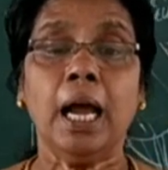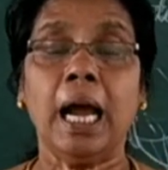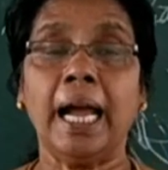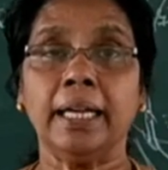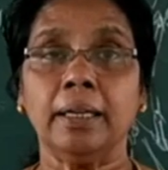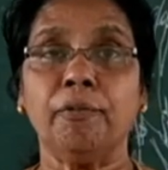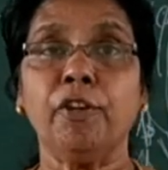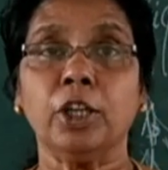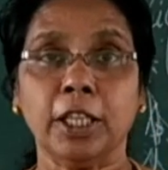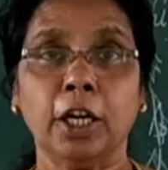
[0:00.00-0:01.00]
and
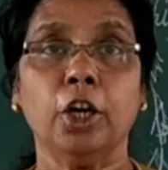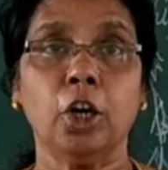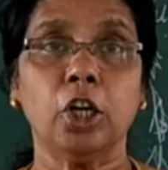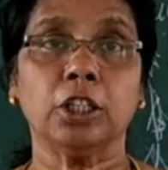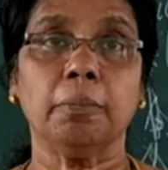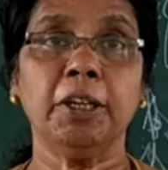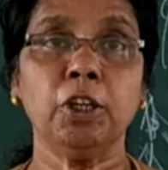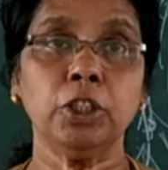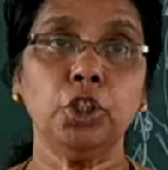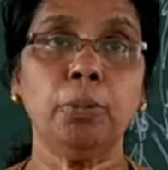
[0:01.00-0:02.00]
for the growth,
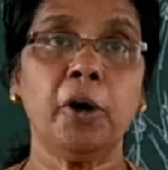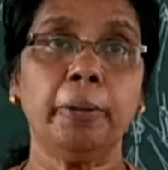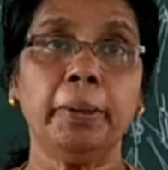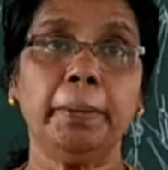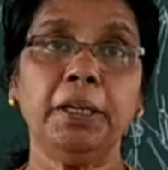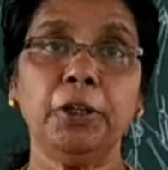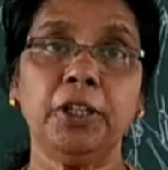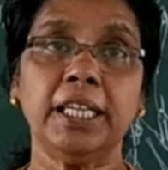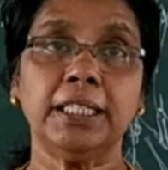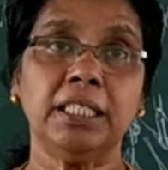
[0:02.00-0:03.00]
because newborn baby you
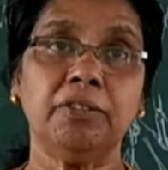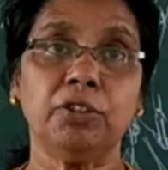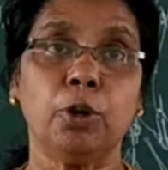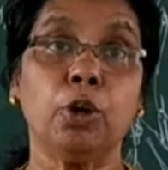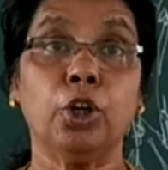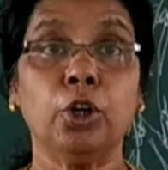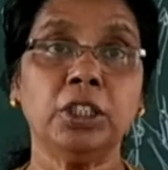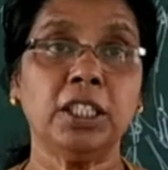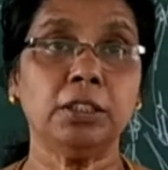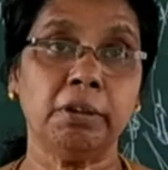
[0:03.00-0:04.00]
can see
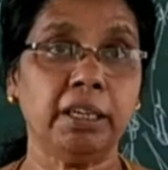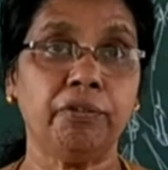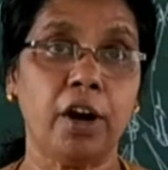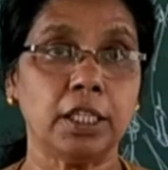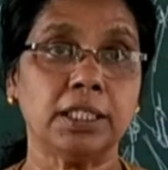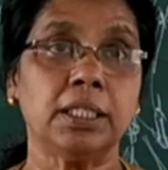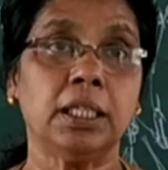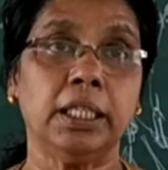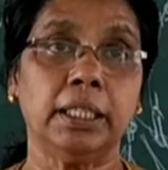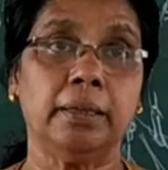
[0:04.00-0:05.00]
growth is very faster
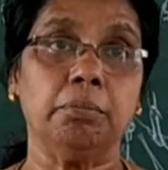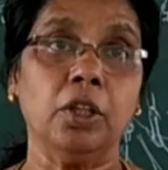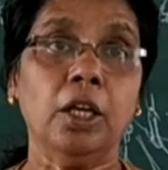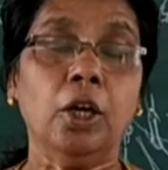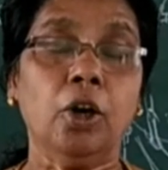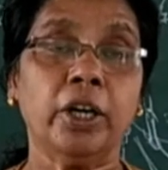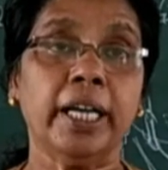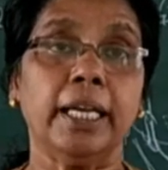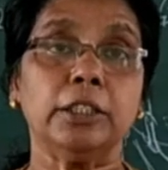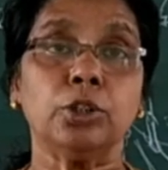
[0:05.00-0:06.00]
in them.
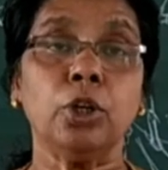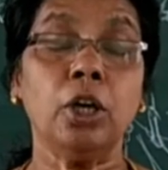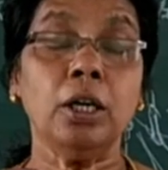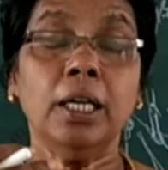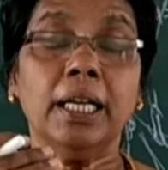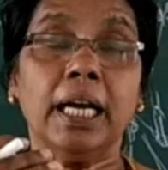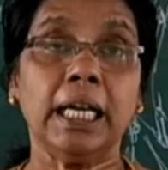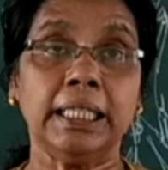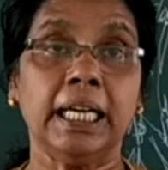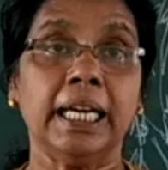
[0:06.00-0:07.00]
Okay,
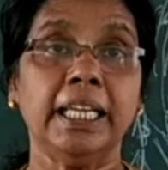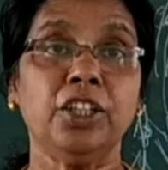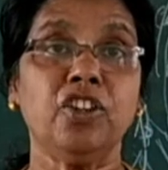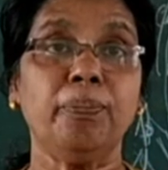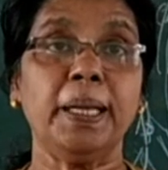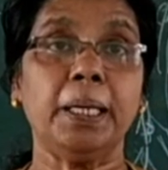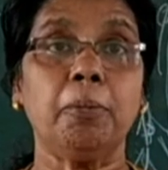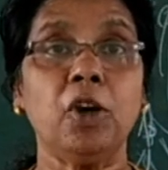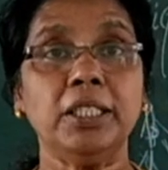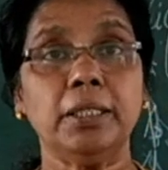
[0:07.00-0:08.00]
so the rate of
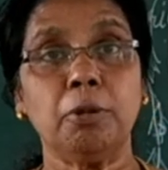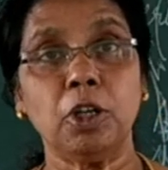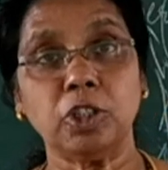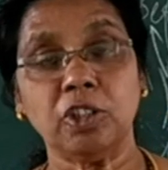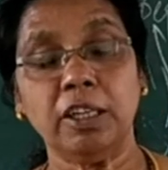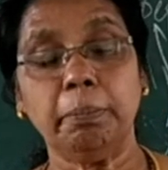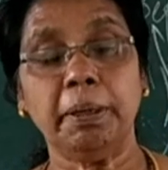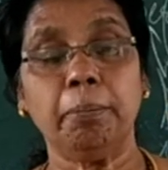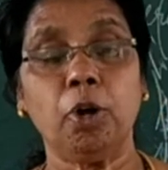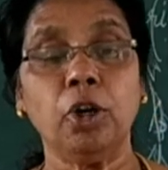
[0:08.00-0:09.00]
metabolism also will
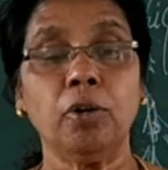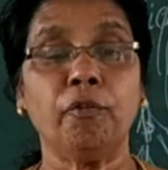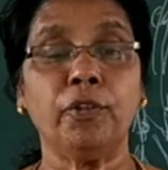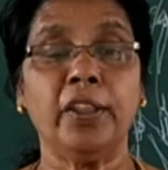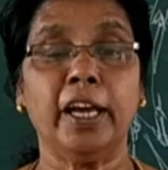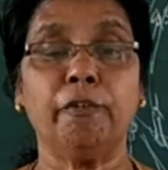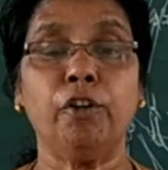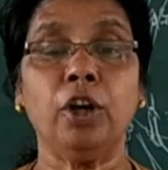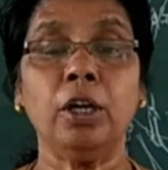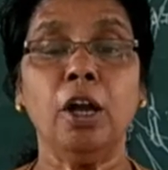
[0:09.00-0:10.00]
be more,
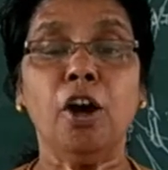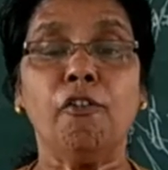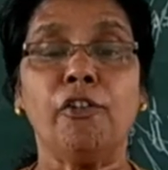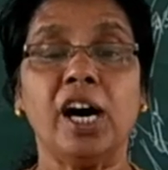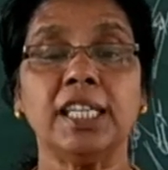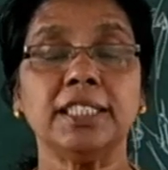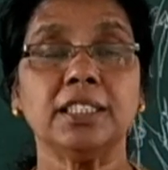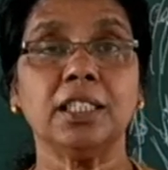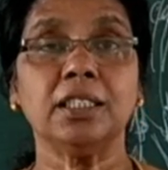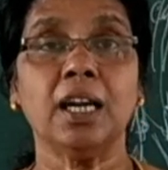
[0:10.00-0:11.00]
therefore
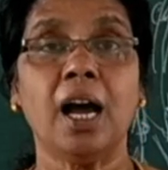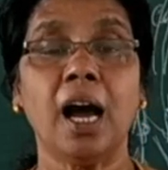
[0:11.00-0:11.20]
faster the